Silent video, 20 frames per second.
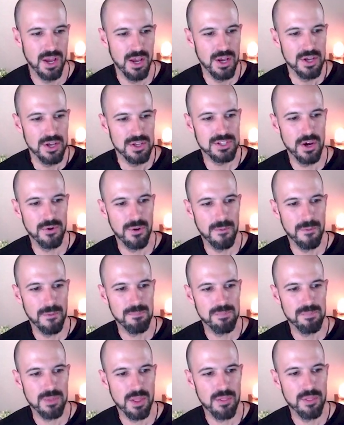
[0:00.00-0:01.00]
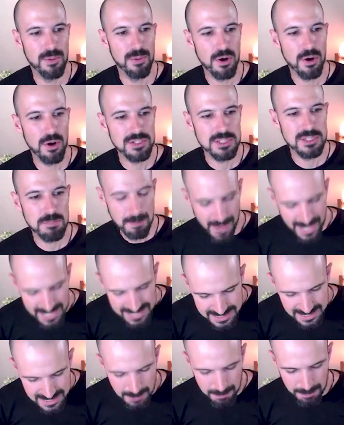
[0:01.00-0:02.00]
So the most
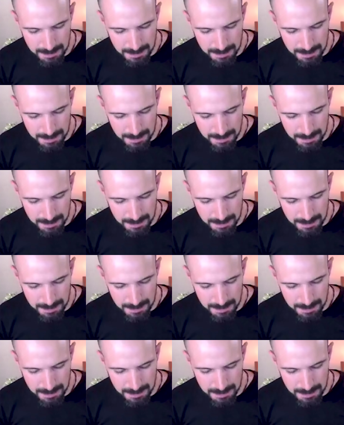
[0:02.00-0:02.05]
basic